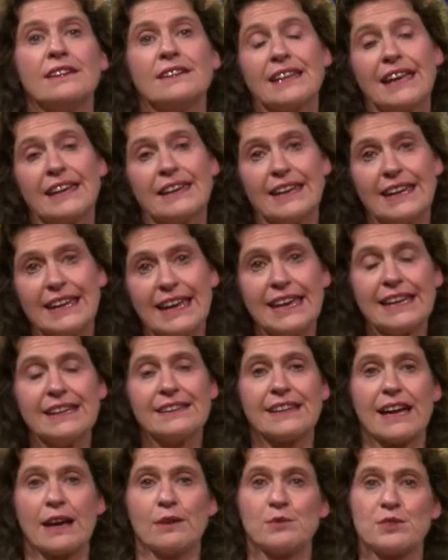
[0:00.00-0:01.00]
then A
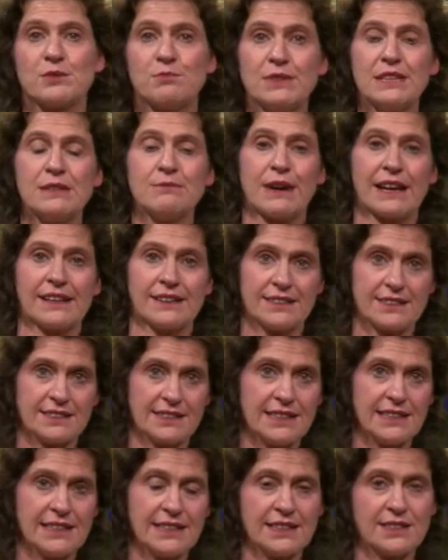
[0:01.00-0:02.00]
times B minus
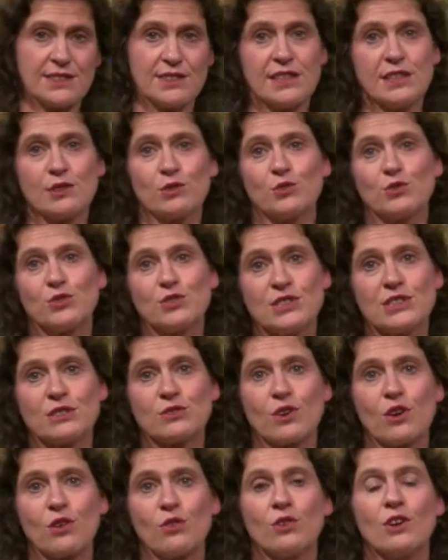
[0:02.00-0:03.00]
C is equal to
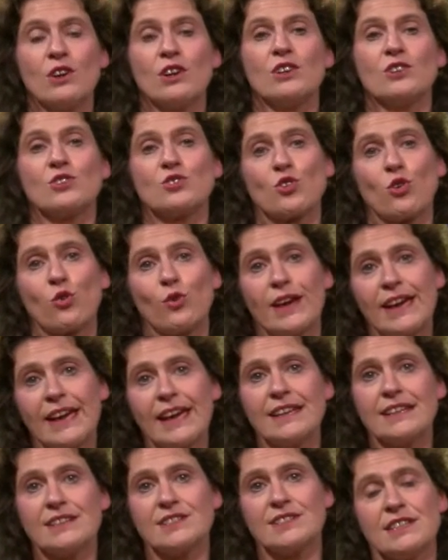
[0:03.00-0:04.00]
zero, so
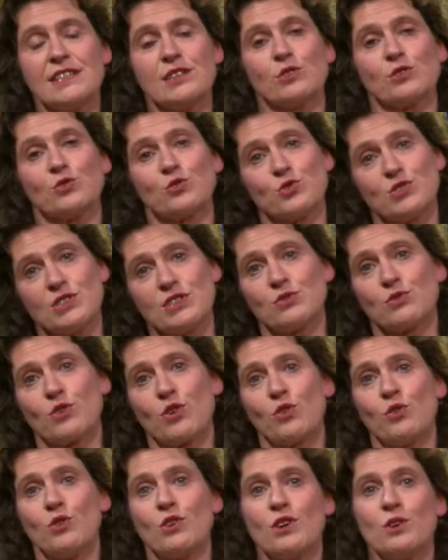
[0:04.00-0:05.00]
A equal to
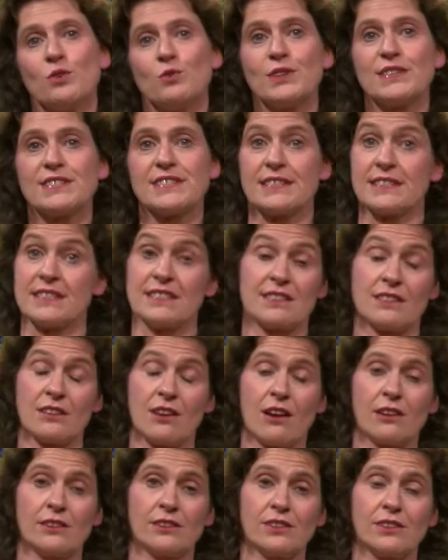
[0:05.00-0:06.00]
zero, which it is
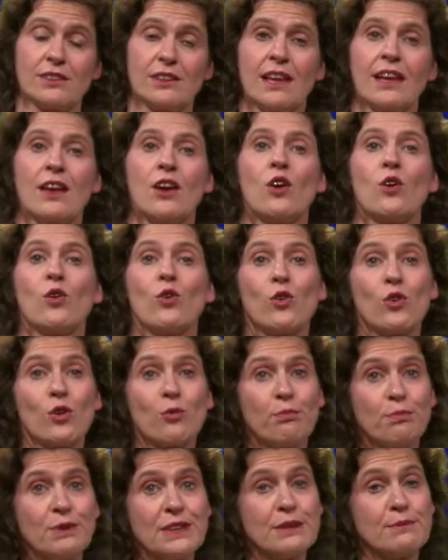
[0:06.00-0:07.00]
not, or
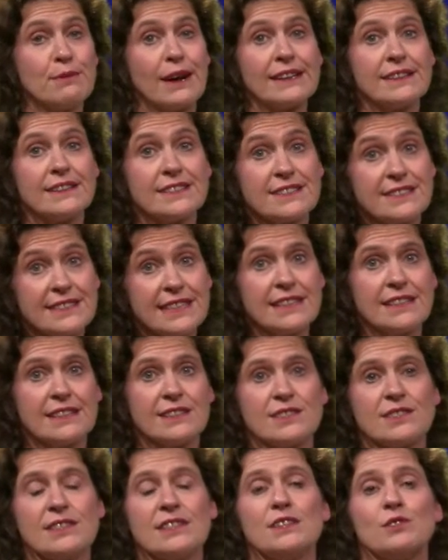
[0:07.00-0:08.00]
B minus C
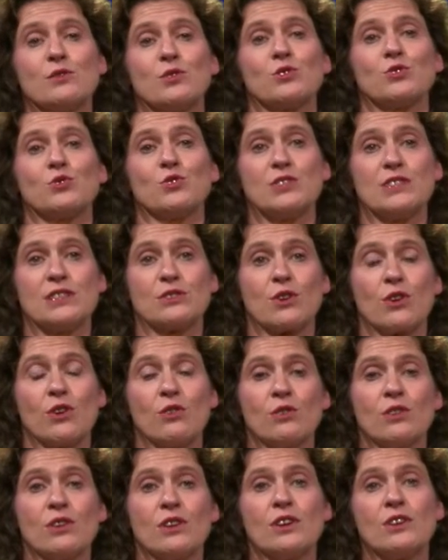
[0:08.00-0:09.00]
is equal to
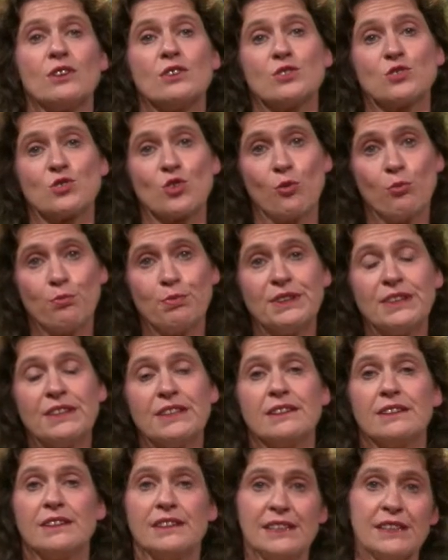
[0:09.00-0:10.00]
zero, so
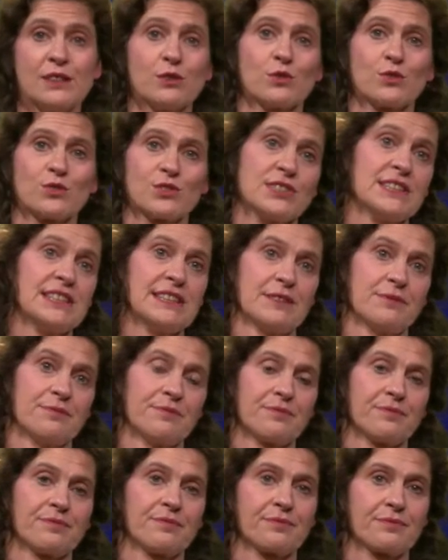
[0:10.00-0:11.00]
B equals C.
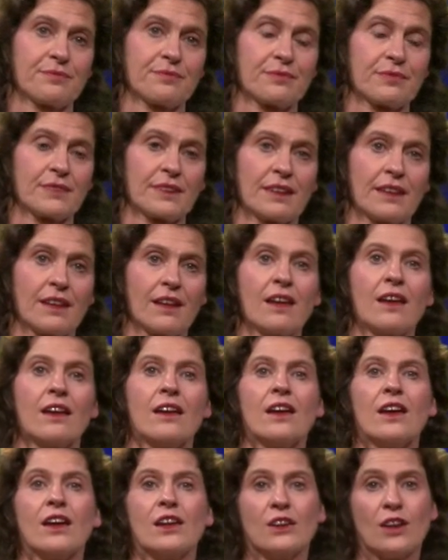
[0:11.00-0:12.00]

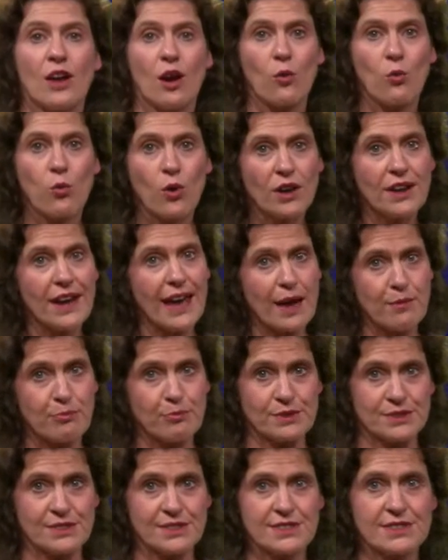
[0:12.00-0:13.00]
Now what
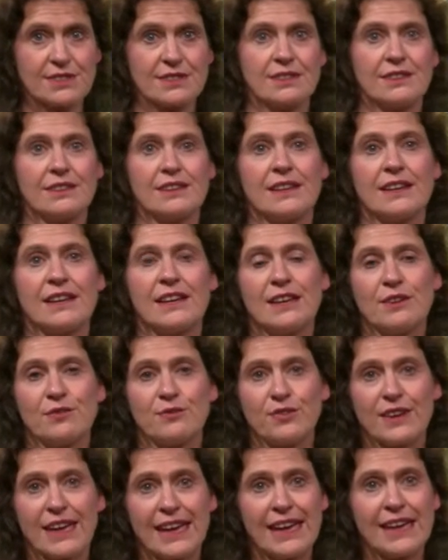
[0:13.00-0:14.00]
happens
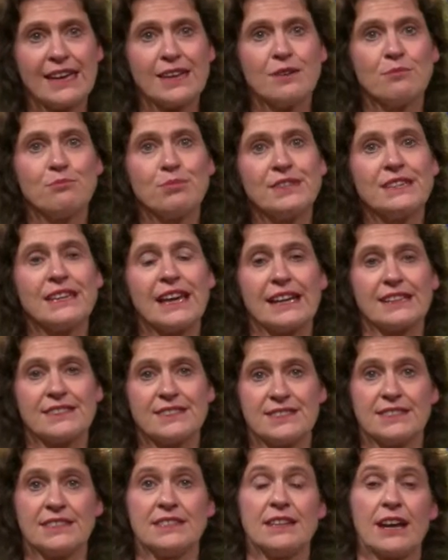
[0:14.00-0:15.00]
if A, B and
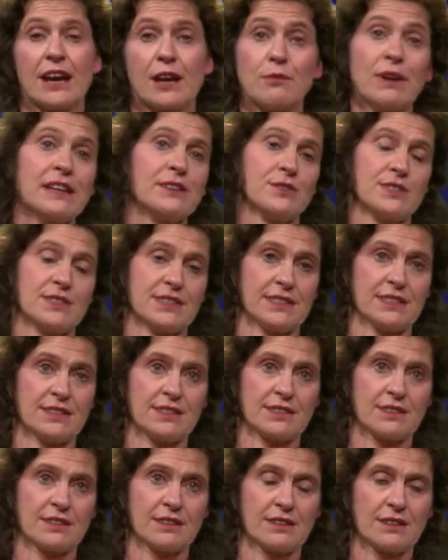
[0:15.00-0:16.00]
C are
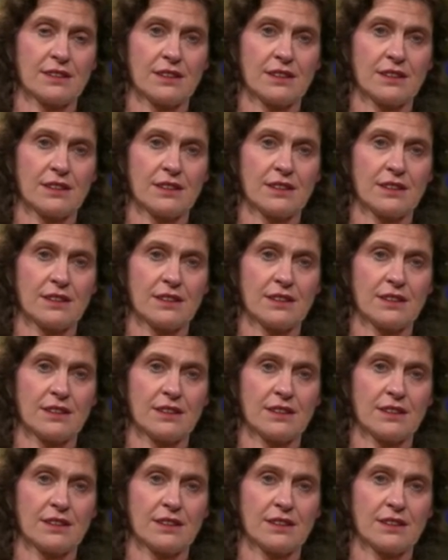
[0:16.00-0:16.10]
matrices?